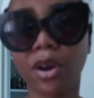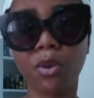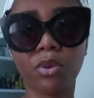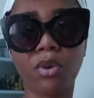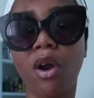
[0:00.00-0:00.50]

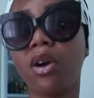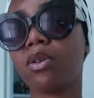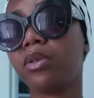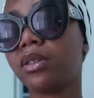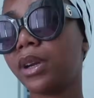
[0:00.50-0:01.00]
go wrong
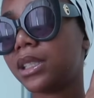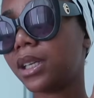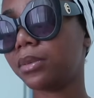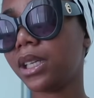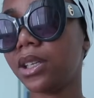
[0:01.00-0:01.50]
with Red
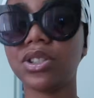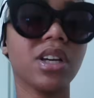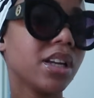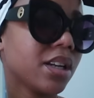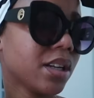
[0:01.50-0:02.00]

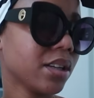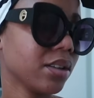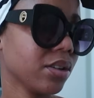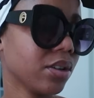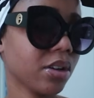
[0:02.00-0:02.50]
Temptation,
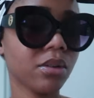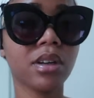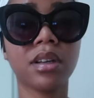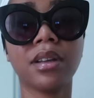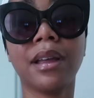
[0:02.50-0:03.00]
you know.
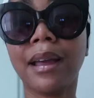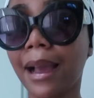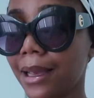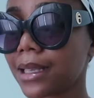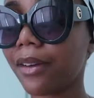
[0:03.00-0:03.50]

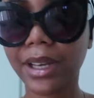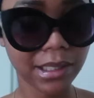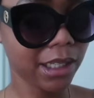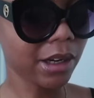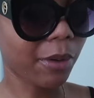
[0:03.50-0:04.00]
Guys, I'm
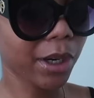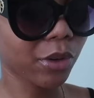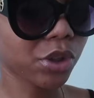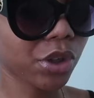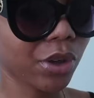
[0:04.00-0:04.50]
gonna
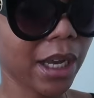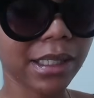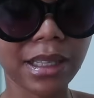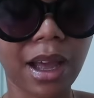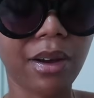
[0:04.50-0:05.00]
go show you
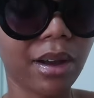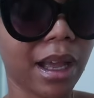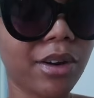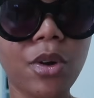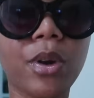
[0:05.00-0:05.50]
guys now.
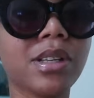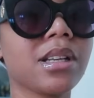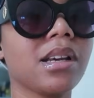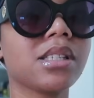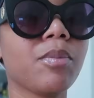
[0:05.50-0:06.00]
I don't know when was
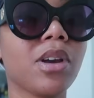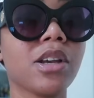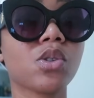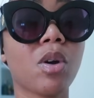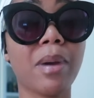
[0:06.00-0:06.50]
the last time you
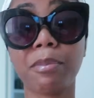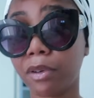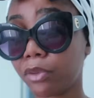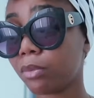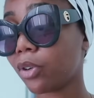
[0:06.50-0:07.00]
guys saw my
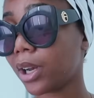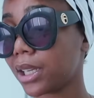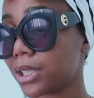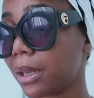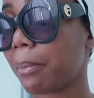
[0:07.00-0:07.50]
perfume
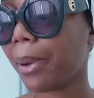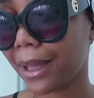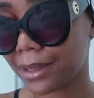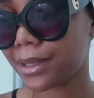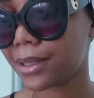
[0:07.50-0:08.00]
collection,
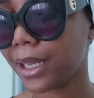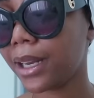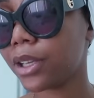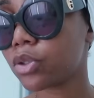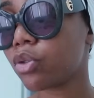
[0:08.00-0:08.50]
but it
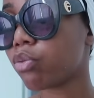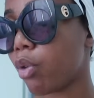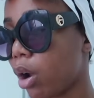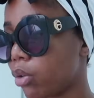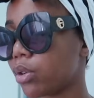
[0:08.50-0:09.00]
has
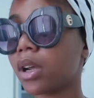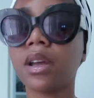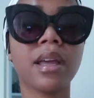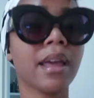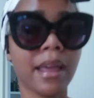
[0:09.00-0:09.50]
grown.
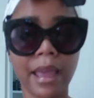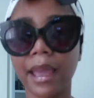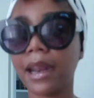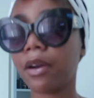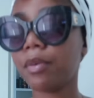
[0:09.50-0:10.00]

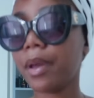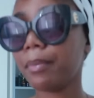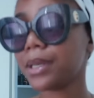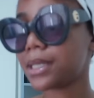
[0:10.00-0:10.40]
And I remember